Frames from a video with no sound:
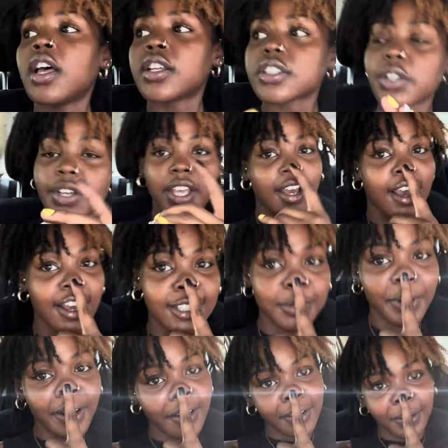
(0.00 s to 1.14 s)
so yeah, guys,
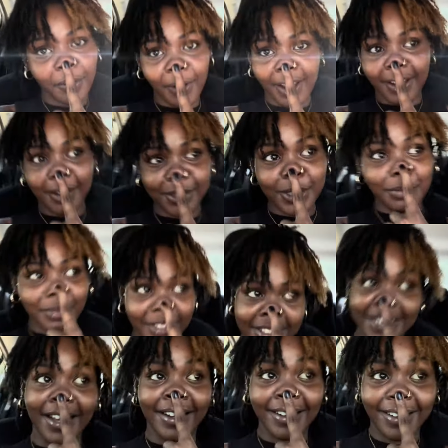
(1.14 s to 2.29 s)
we are on the way and I'm super
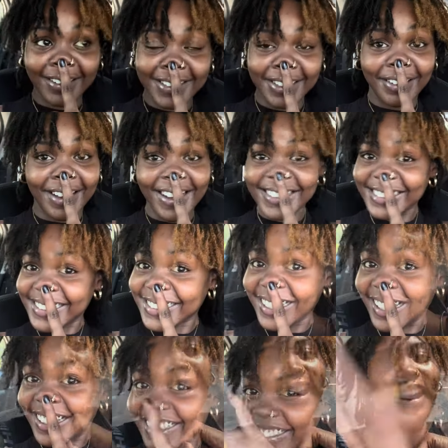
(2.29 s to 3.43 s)
excited. I'll see you guys in a
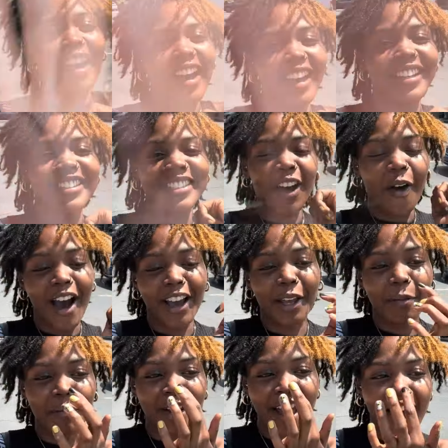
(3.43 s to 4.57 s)
second. Okay, guys, so I
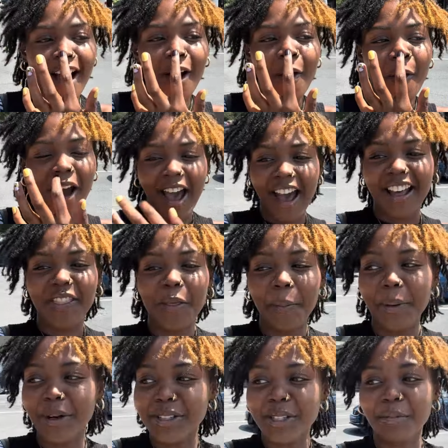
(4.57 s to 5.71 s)
am now at the
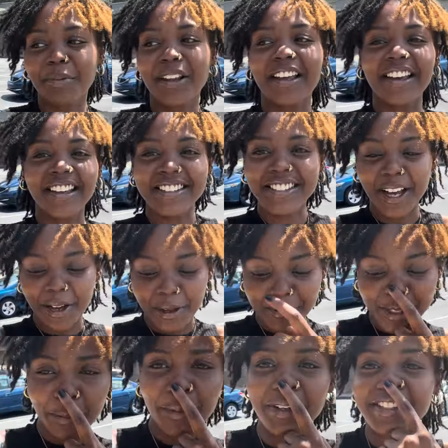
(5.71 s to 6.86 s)
piercing Place. I'm
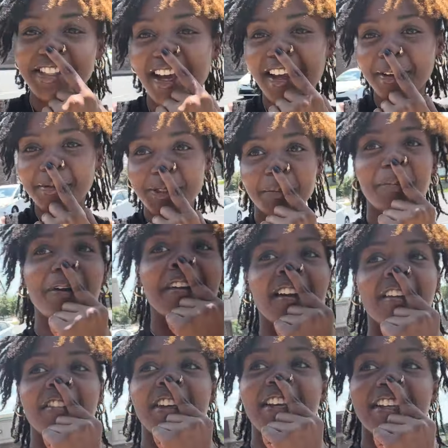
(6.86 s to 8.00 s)
super excited. I'm super
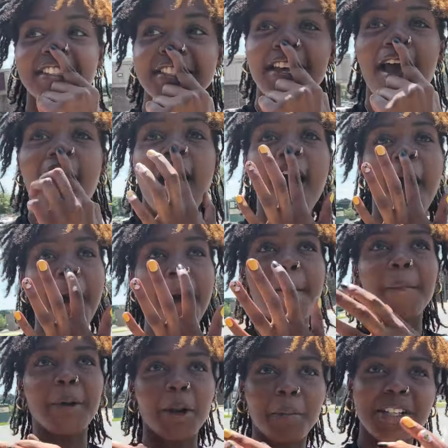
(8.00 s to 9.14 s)
nervous.
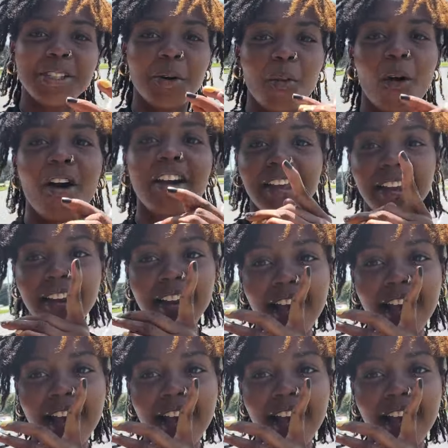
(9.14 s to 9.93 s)
Um, we are about to walk in